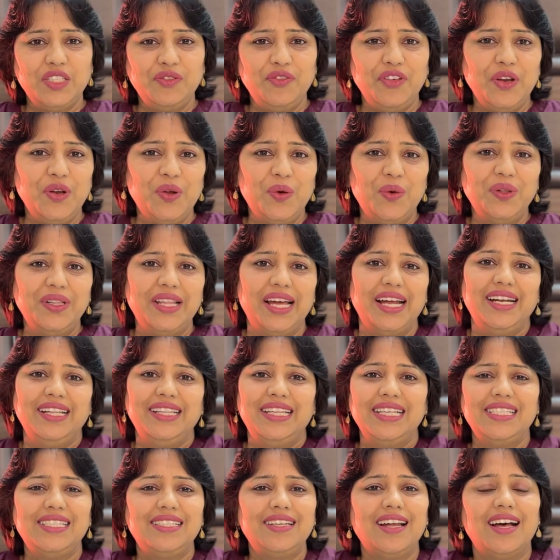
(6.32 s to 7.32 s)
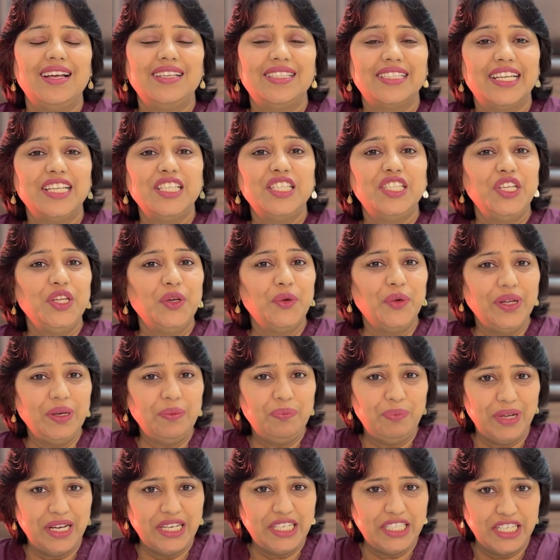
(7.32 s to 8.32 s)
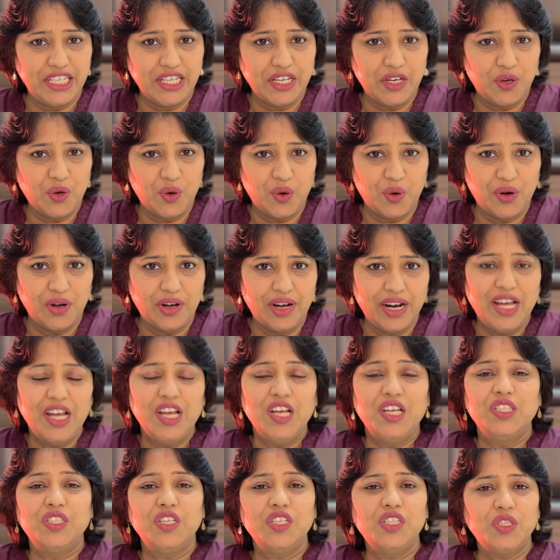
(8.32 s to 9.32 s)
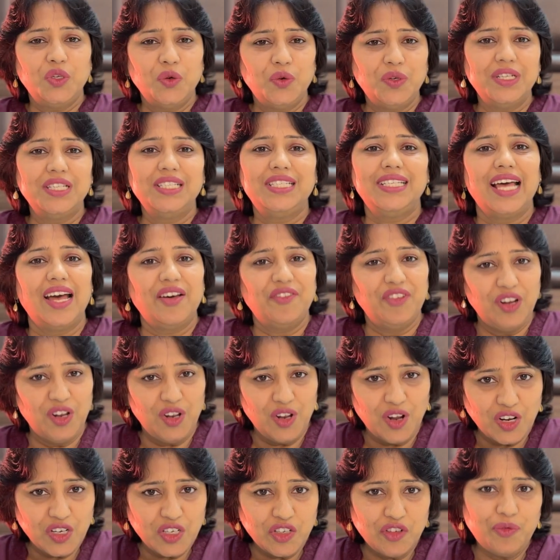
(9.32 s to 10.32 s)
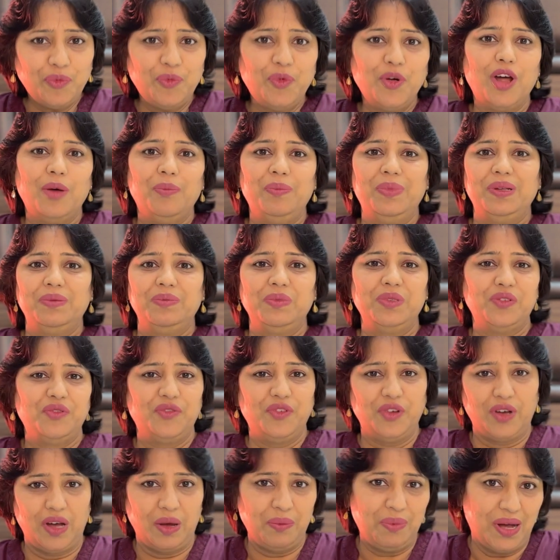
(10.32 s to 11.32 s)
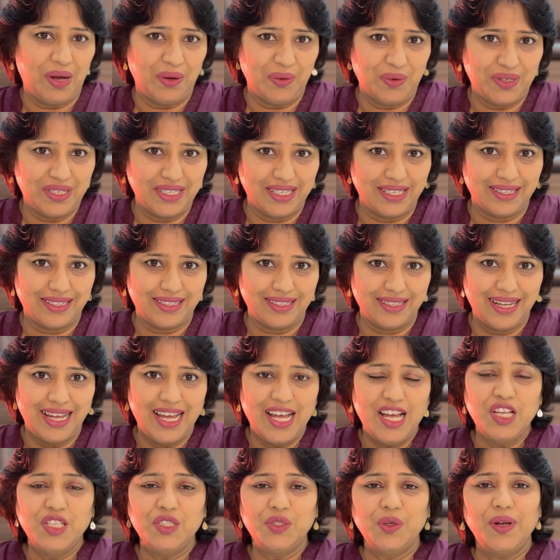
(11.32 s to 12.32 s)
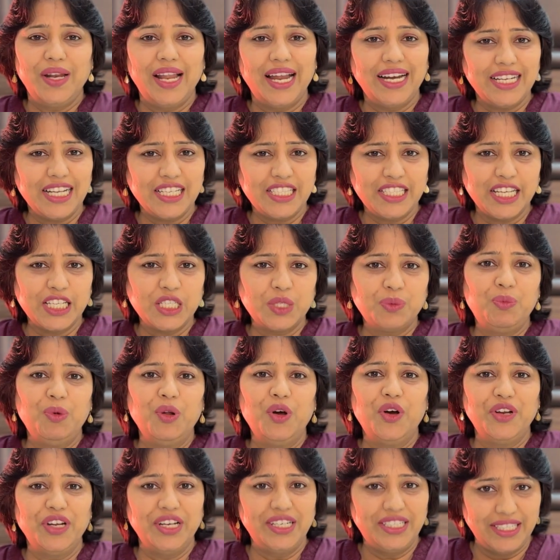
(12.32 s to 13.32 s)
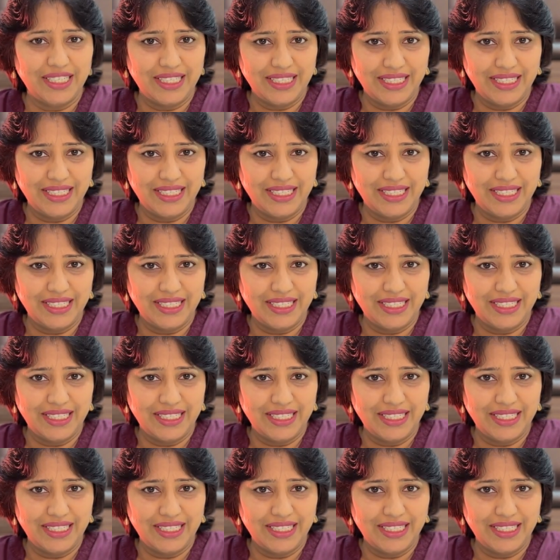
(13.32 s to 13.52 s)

we know that this task is new in PTE Core, so students have a lot of problems about it. So let us explore it in